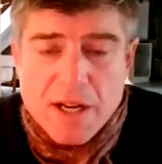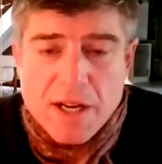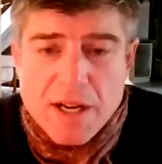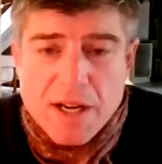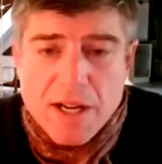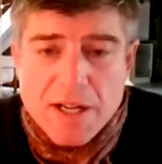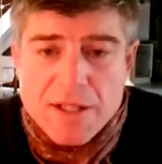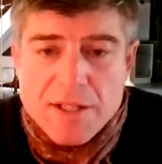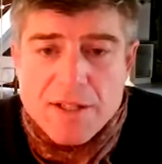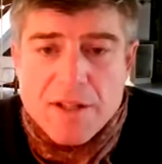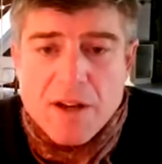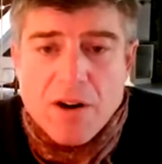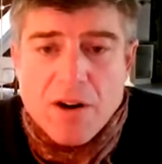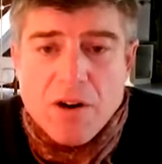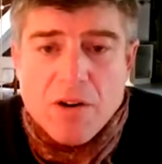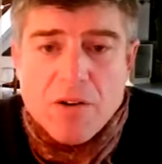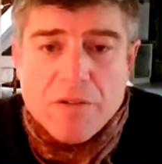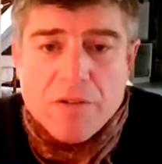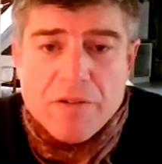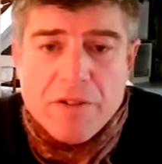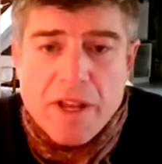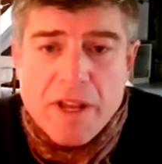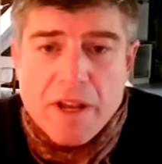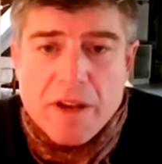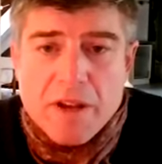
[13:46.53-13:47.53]
That's the whole
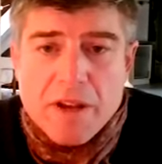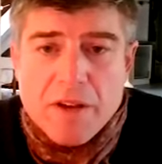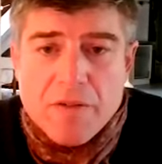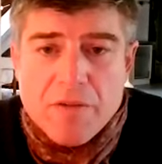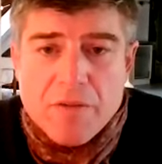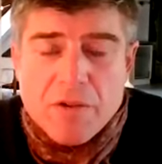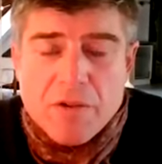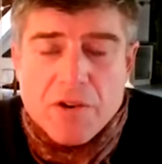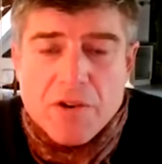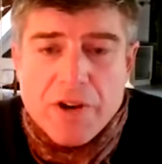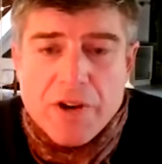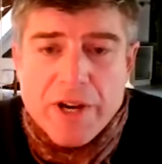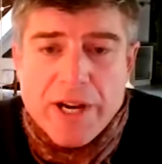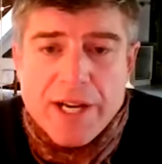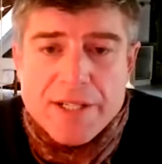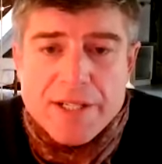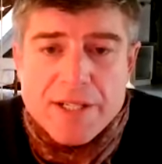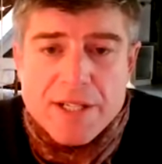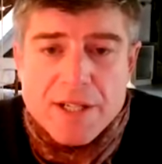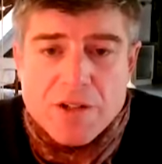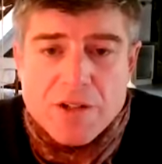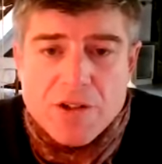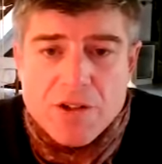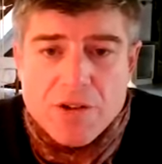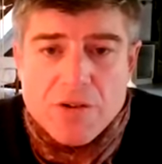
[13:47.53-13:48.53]
thing. If
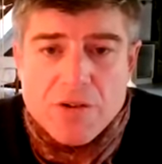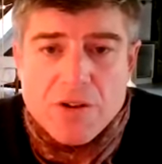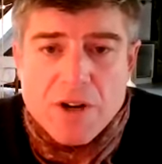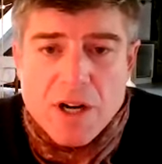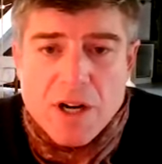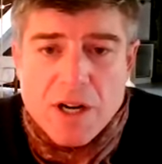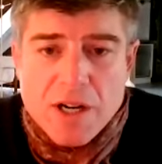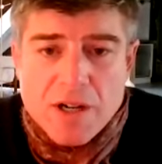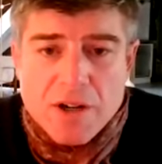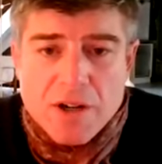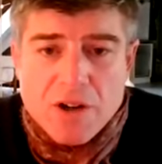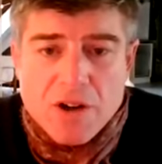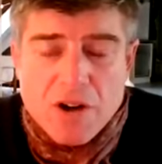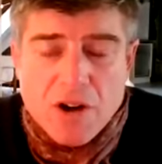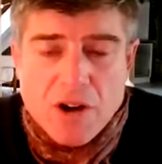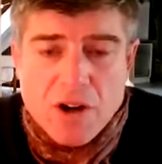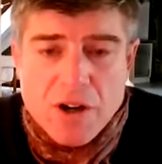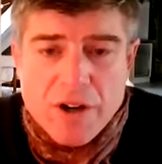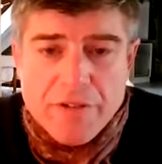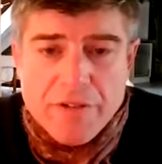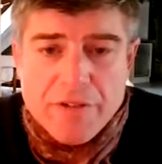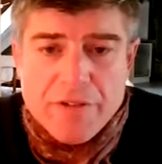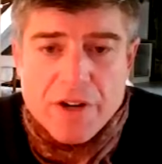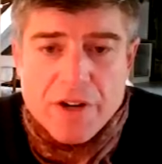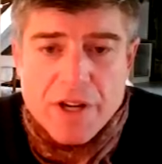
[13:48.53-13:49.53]
creating a new kind
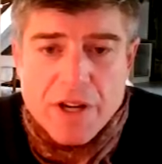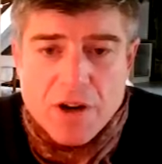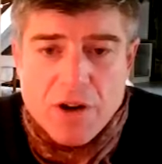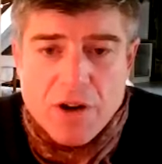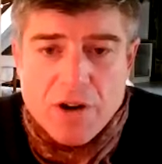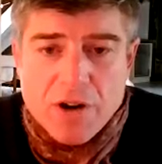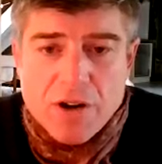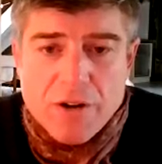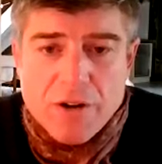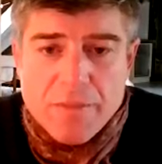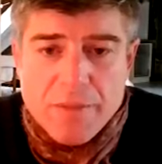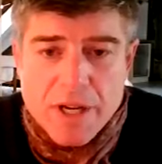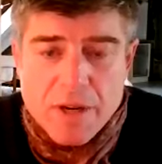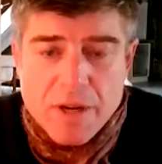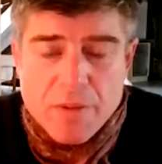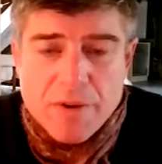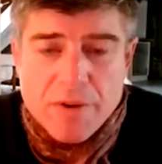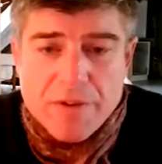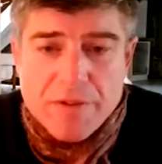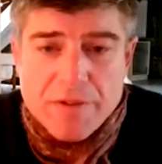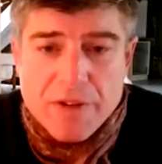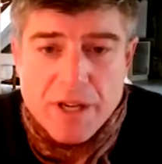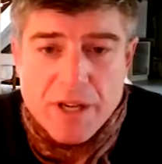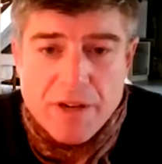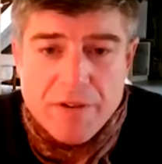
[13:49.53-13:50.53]
of economy
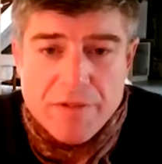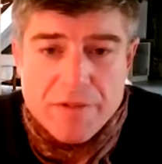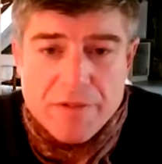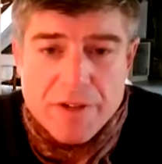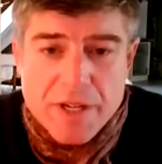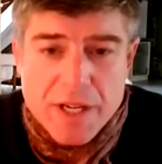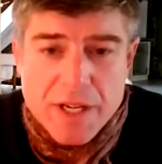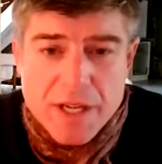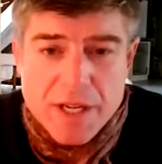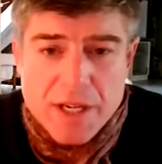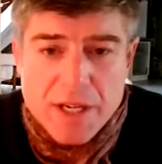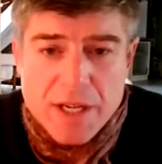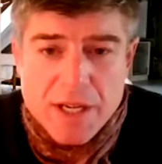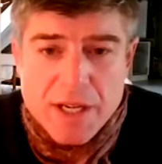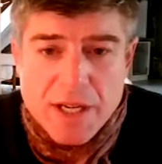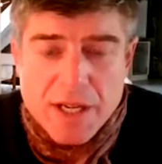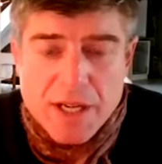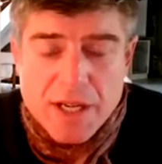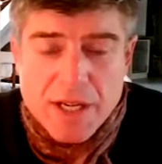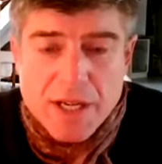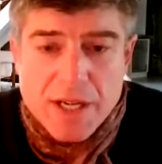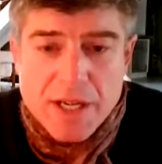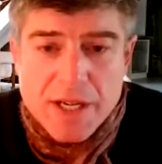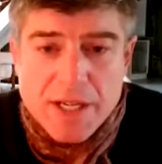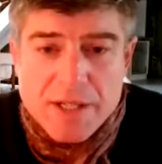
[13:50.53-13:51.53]
with gifting
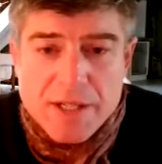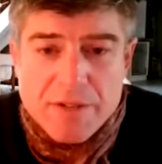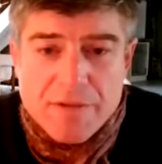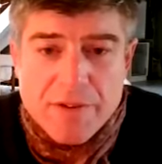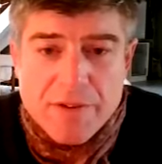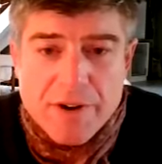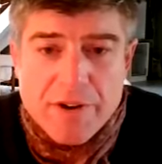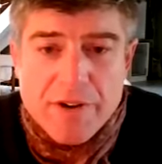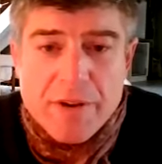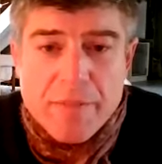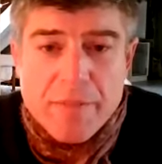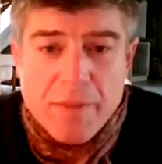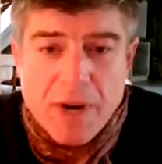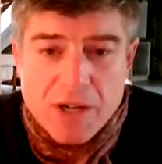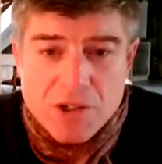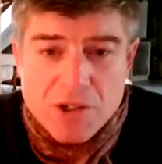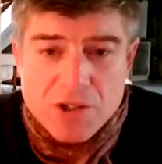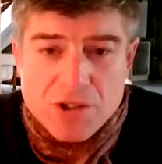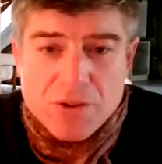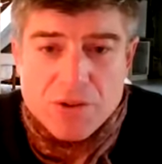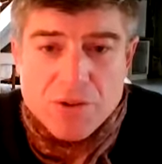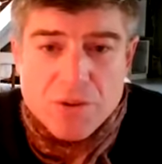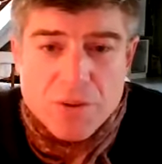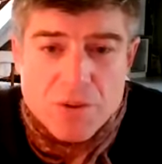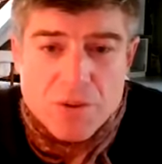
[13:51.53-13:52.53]
is very
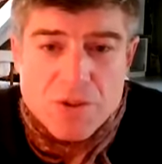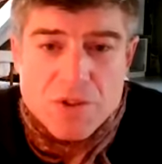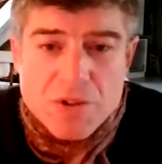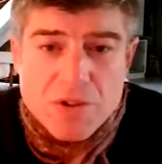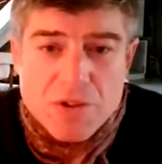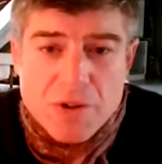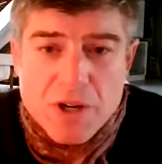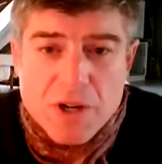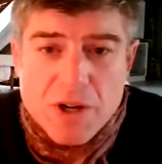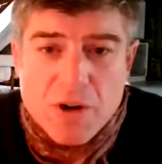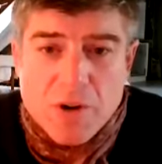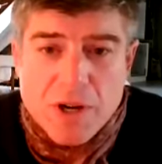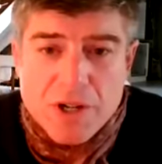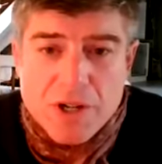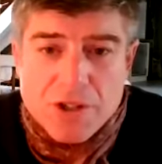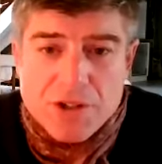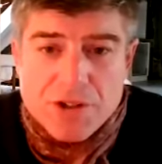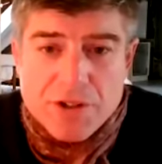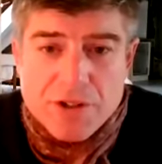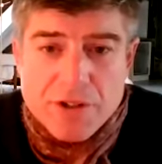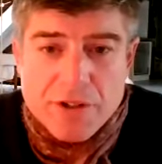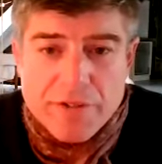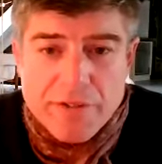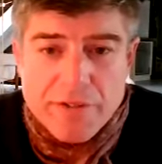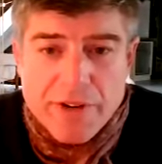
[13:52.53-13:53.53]
much also a
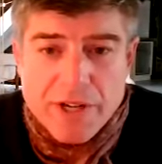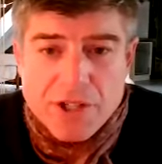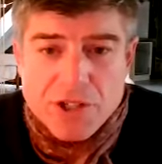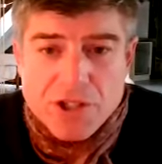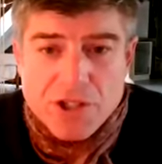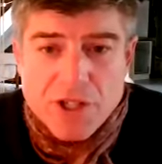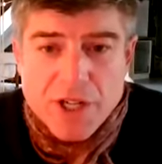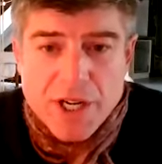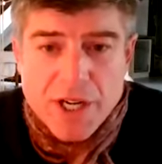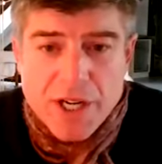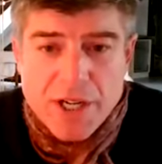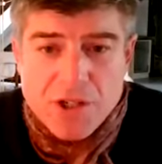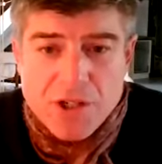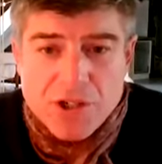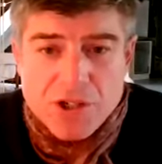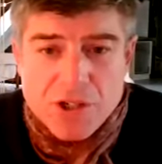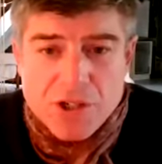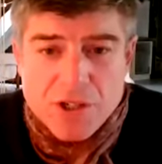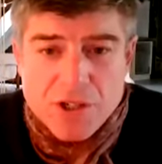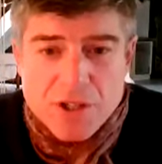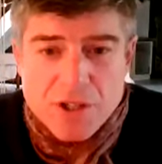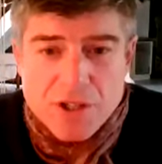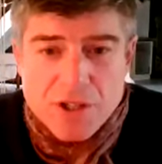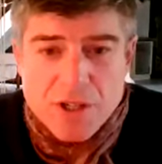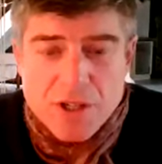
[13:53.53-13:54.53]
question of
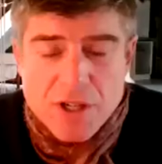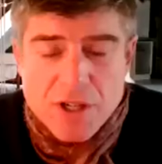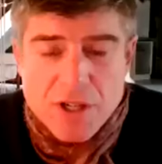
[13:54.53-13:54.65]
education,